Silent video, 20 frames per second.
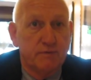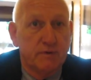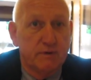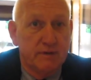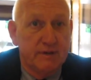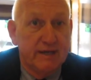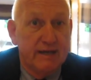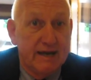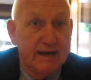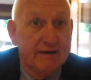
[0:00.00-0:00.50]

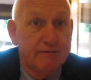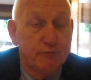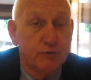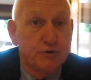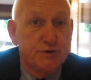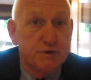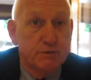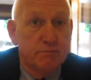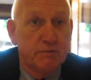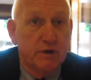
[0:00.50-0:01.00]
the
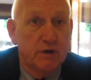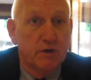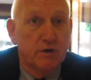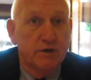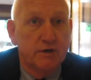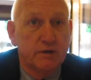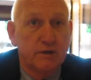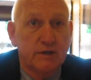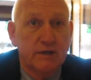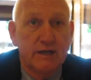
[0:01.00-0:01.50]
average
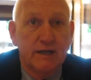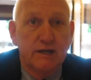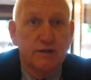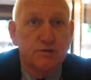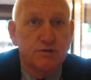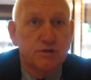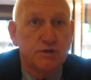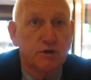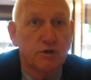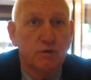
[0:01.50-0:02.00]
American that
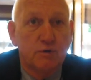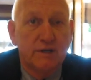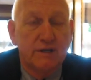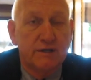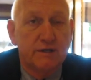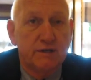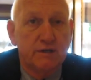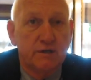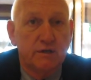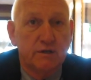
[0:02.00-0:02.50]
has no
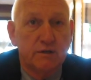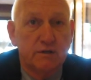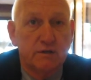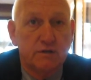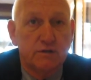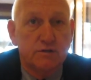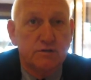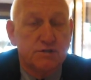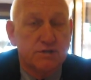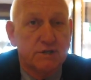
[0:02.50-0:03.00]
idea
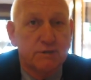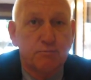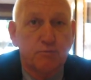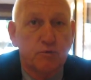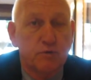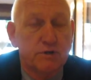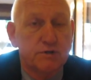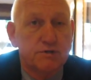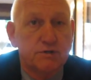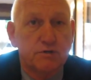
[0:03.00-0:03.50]
that the
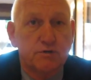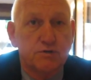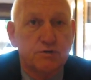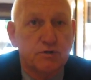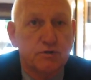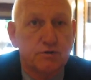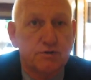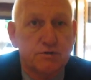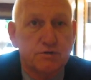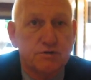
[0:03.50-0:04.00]
separation of
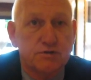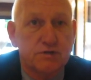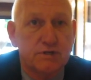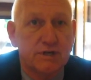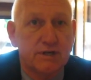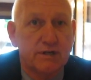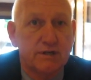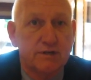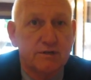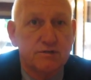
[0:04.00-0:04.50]
church and
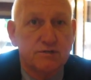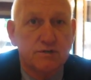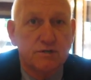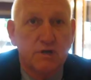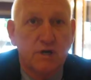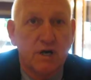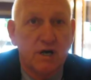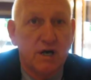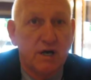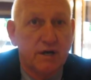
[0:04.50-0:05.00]
state is
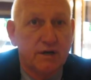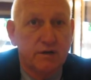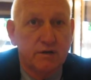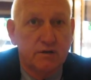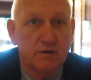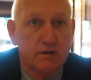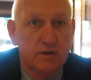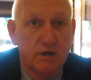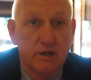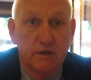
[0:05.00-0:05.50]
not
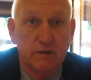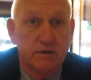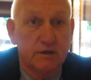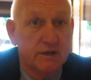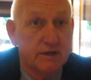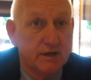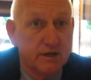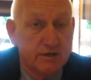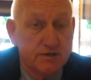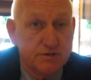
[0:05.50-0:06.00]
in the
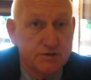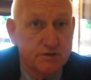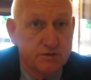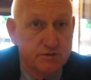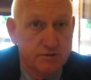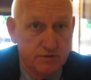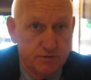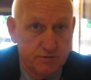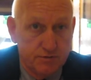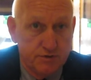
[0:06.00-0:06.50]

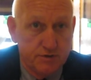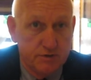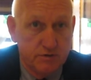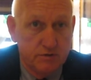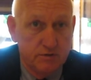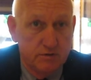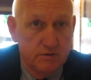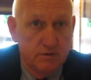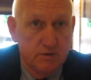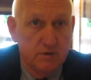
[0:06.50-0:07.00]
Constitution.
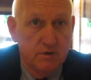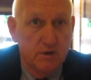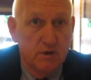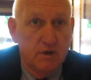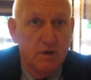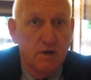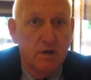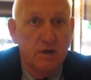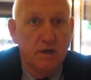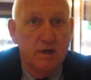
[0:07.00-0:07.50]

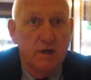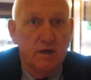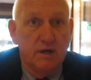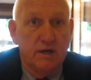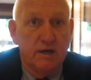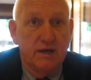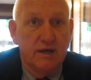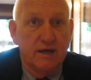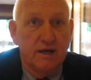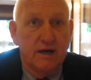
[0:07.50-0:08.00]

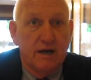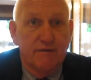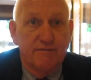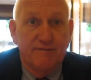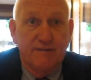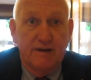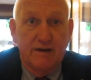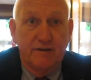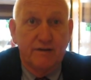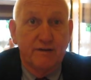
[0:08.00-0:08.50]
Our
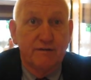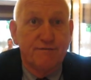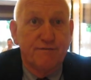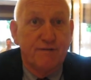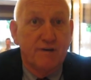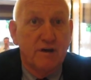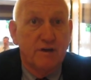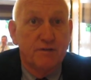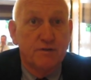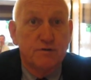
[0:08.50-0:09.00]
founding
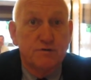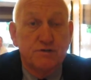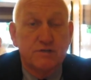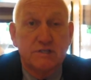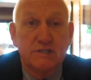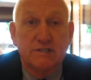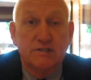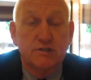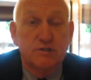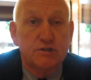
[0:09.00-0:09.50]
fathers
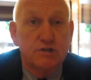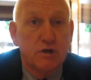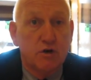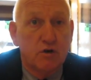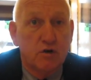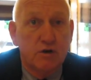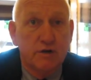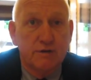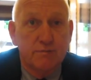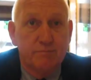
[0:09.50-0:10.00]
didn't
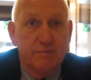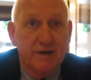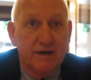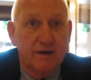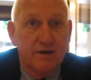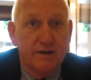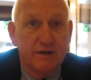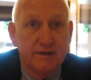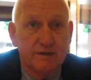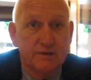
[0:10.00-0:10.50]
talk
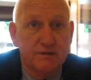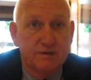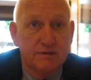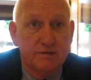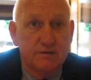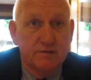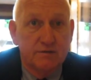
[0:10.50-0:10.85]
about it.